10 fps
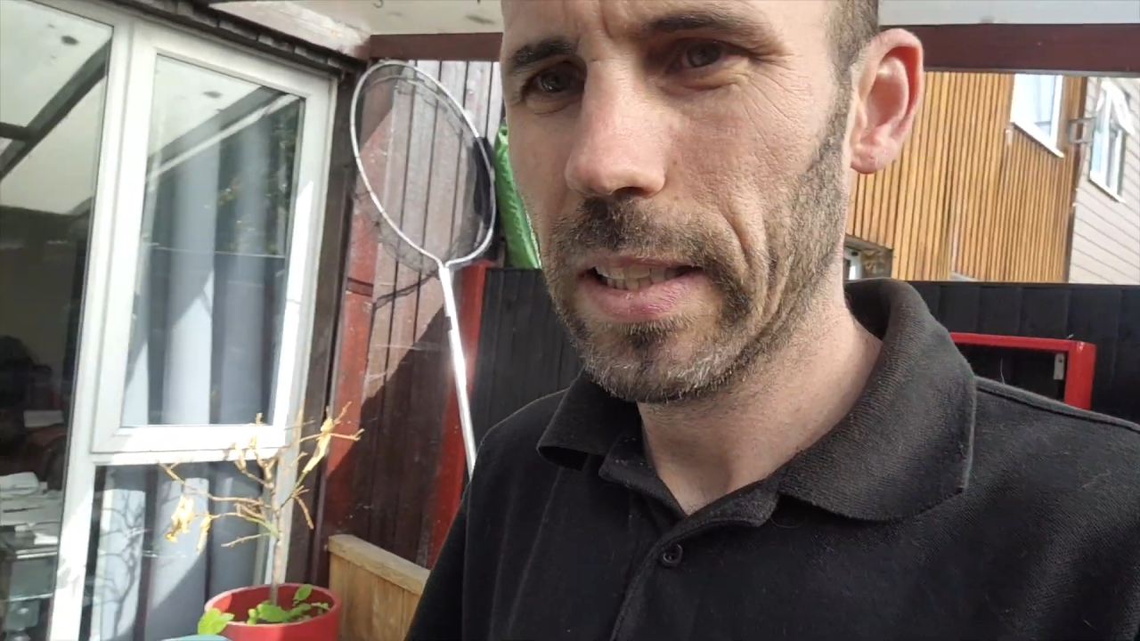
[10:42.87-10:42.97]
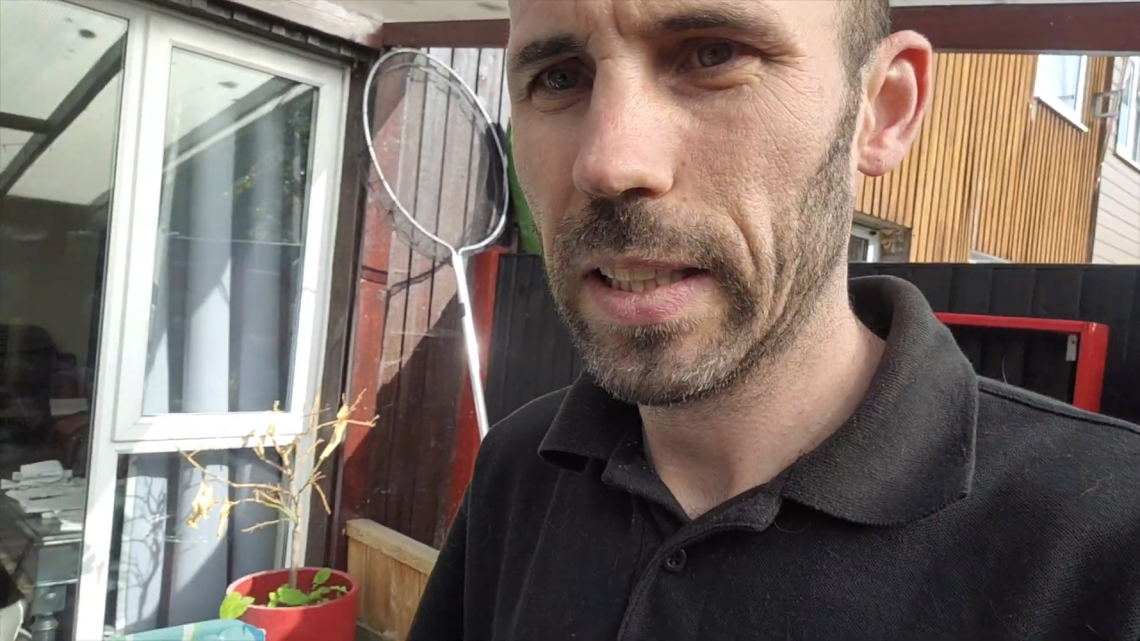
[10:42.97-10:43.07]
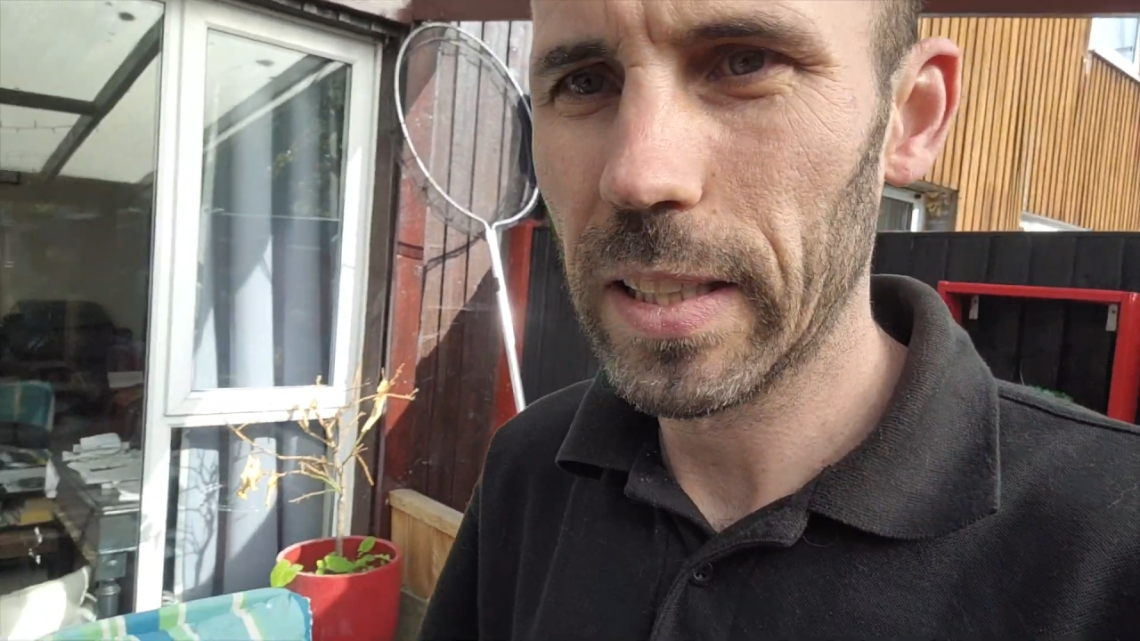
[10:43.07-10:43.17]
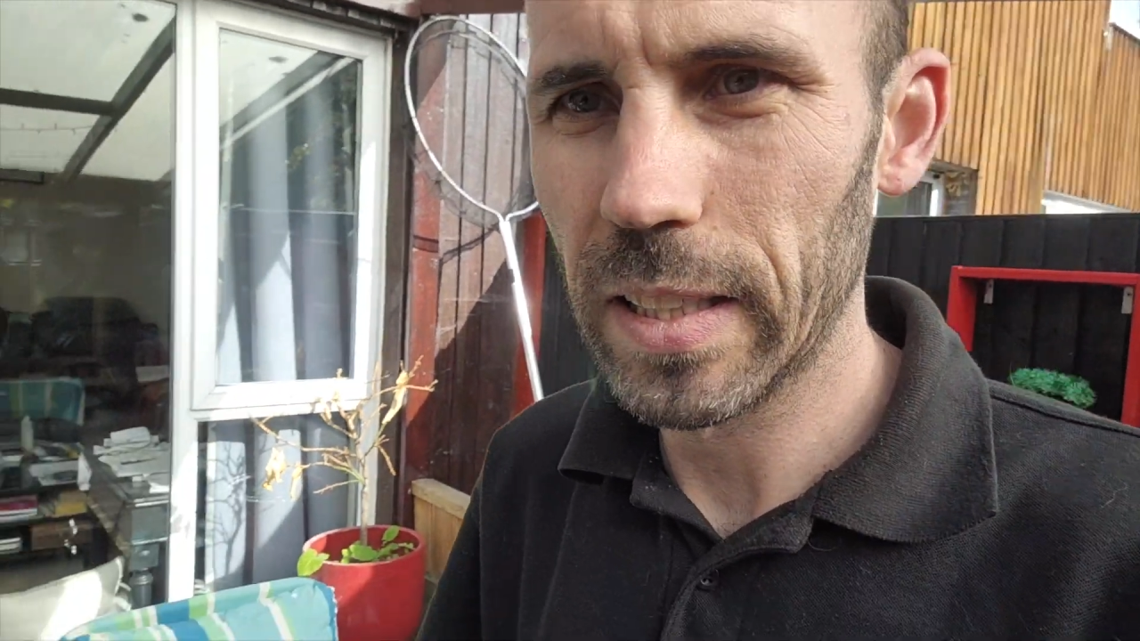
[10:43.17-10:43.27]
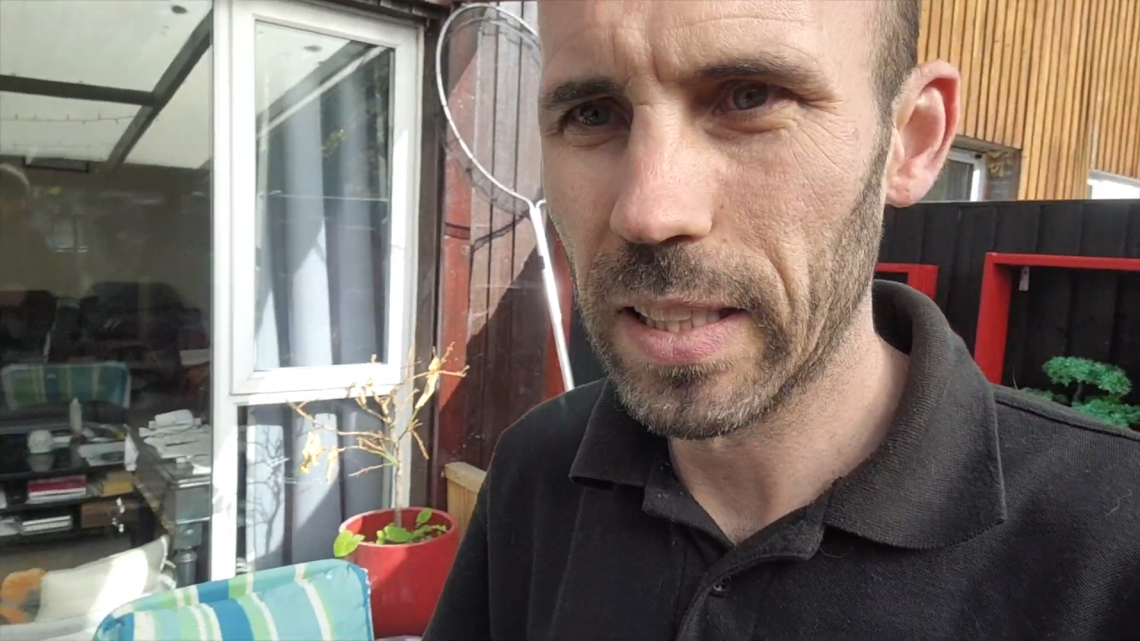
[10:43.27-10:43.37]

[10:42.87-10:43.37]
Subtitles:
yeah,